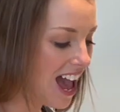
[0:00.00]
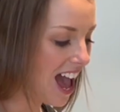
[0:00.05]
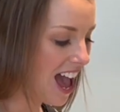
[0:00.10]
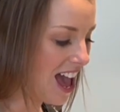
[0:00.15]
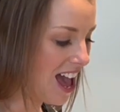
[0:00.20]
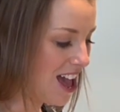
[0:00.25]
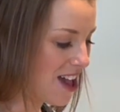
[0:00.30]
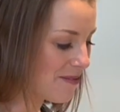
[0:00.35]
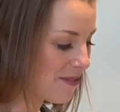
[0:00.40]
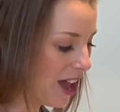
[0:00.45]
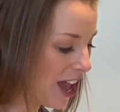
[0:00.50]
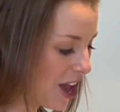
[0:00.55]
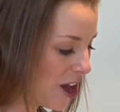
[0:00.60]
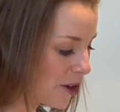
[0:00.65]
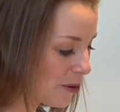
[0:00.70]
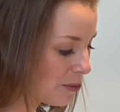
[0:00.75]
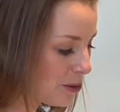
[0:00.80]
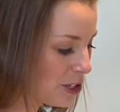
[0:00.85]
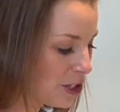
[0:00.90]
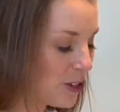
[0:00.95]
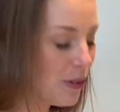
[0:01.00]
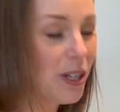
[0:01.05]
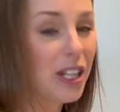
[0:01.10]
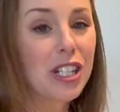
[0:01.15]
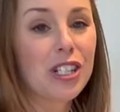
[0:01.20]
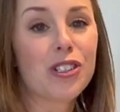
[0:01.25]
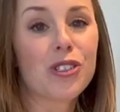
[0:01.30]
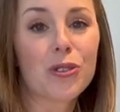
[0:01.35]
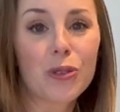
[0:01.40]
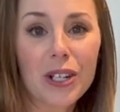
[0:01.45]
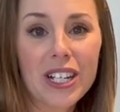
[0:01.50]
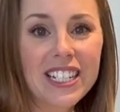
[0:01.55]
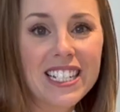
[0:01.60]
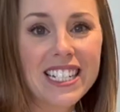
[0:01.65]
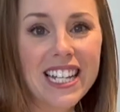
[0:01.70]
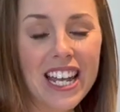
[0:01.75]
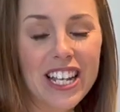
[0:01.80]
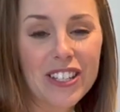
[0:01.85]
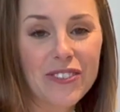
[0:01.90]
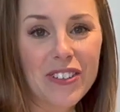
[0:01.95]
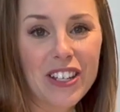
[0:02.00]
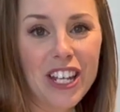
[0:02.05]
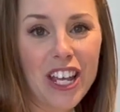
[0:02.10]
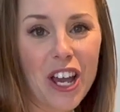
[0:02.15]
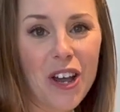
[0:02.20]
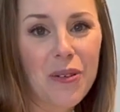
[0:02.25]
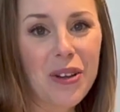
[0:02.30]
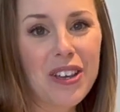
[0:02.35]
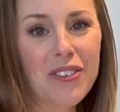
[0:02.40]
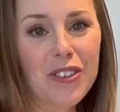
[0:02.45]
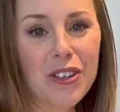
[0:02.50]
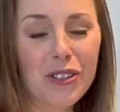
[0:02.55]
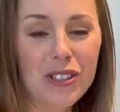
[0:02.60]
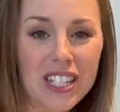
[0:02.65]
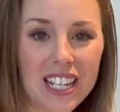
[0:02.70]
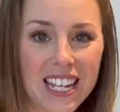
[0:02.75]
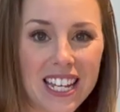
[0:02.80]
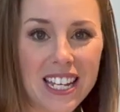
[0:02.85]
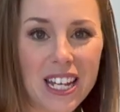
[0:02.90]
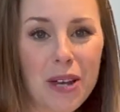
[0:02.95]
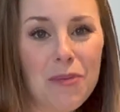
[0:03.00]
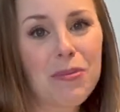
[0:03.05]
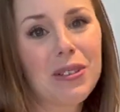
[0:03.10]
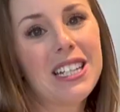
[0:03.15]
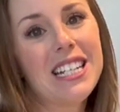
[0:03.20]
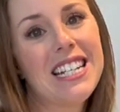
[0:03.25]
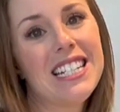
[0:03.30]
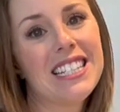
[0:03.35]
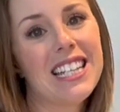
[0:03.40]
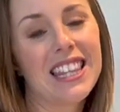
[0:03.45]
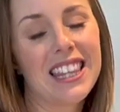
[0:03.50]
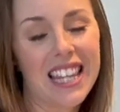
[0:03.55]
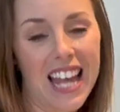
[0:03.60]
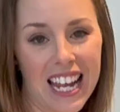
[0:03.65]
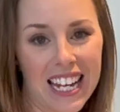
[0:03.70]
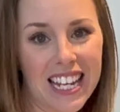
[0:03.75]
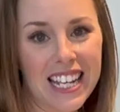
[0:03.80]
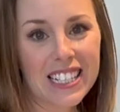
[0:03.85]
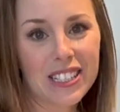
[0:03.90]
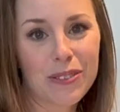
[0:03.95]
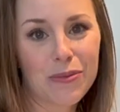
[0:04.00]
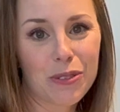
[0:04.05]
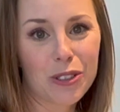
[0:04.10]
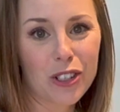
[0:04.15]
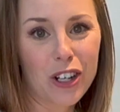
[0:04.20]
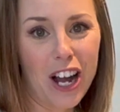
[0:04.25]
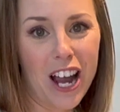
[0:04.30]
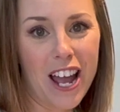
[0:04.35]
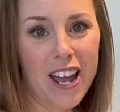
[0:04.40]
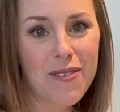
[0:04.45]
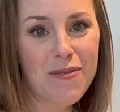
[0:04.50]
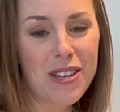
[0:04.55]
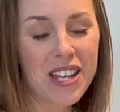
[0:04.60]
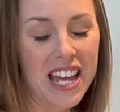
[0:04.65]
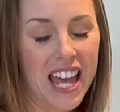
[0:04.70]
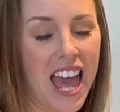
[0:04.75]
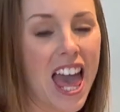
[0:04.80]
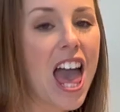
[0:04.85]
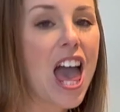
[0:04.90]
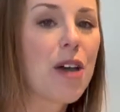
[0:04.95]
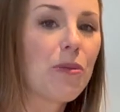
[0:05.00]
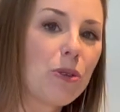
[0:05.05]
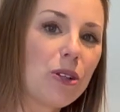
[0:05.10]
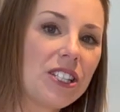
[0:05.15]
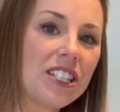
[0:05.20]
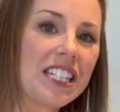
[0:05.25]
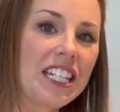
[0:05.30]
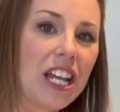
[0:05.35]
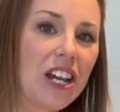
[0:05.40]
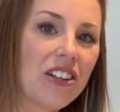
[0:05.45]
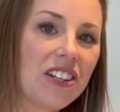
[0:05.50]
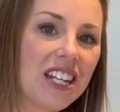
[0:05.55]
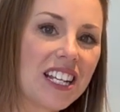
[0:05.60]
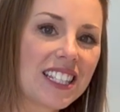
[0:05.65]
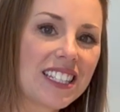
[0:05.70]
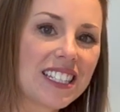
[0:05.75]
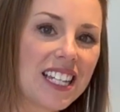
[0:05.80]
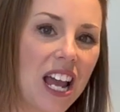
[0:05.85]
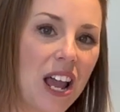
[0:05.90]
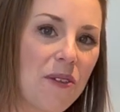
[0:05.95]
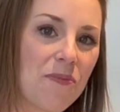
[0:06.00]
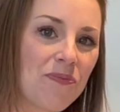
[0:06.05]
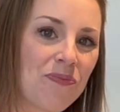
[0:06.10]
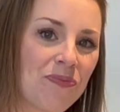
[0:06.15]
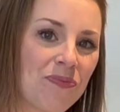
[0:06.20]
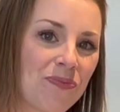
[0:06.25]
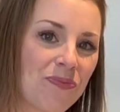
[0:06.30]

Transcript: I hope you enjoyed today's video. If you did, please like and subscribe, and we'll see y'all next time.